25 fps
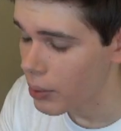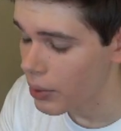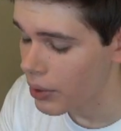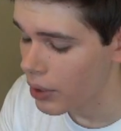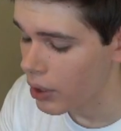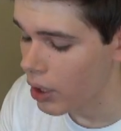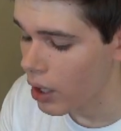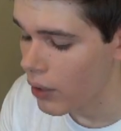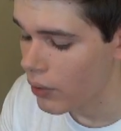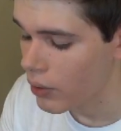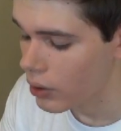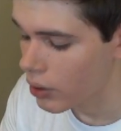with
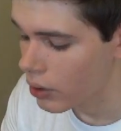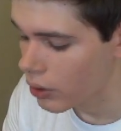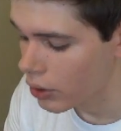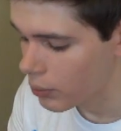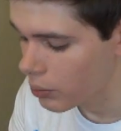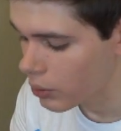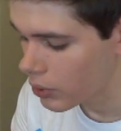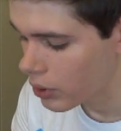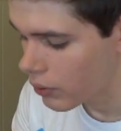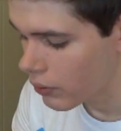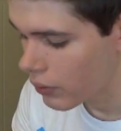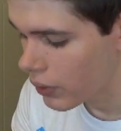the Lovin' Girls
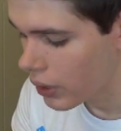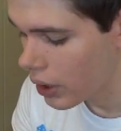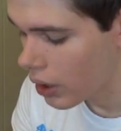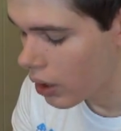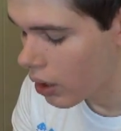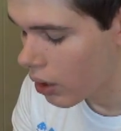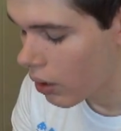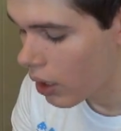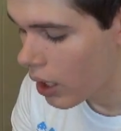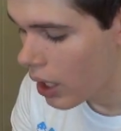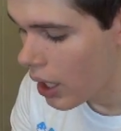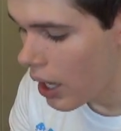music
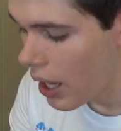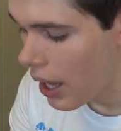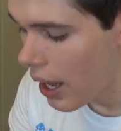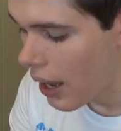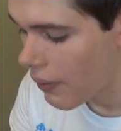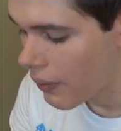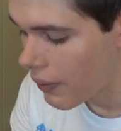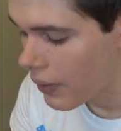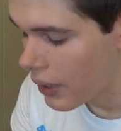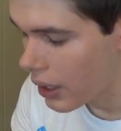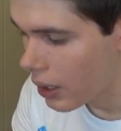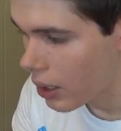video,
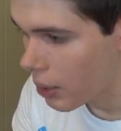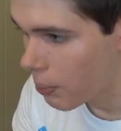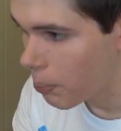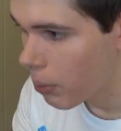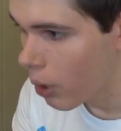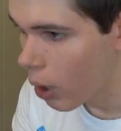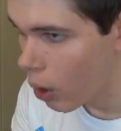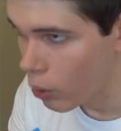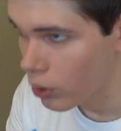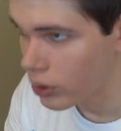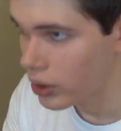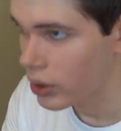and then
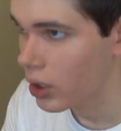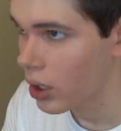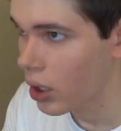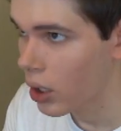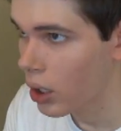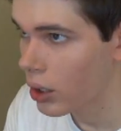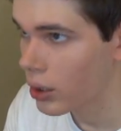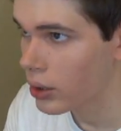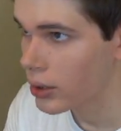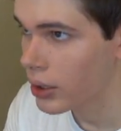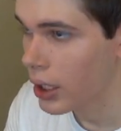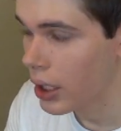
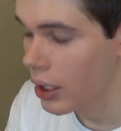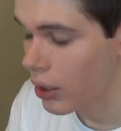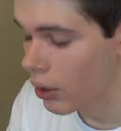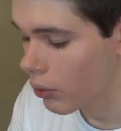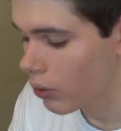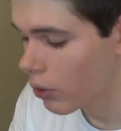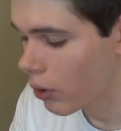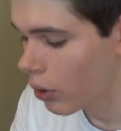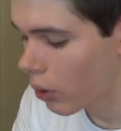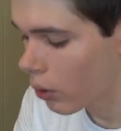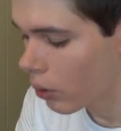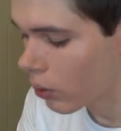postcards. And I
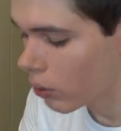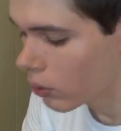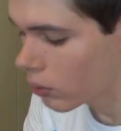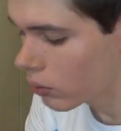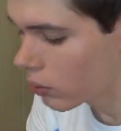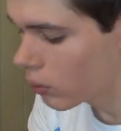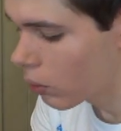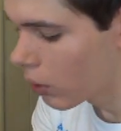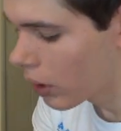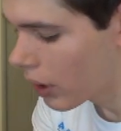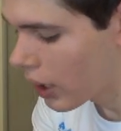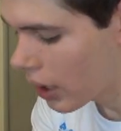don't know
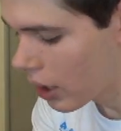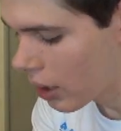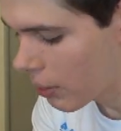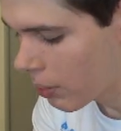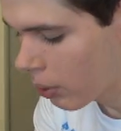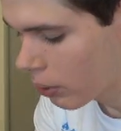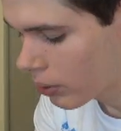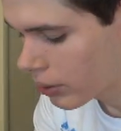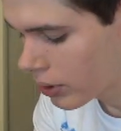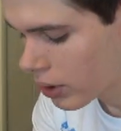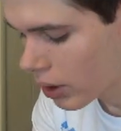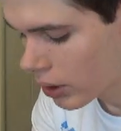what kind of
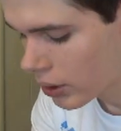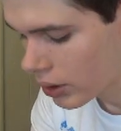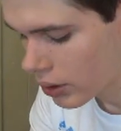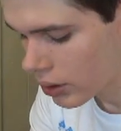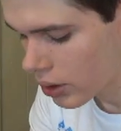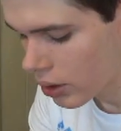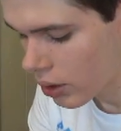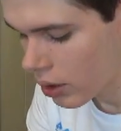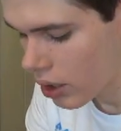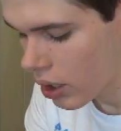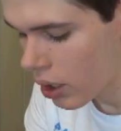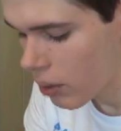postcards it's
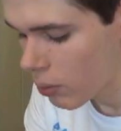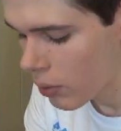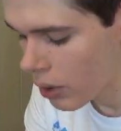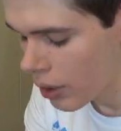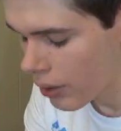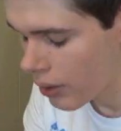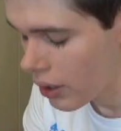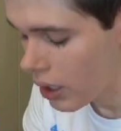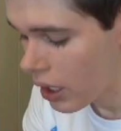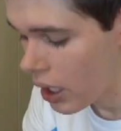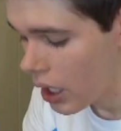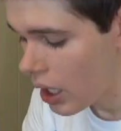gonna come with.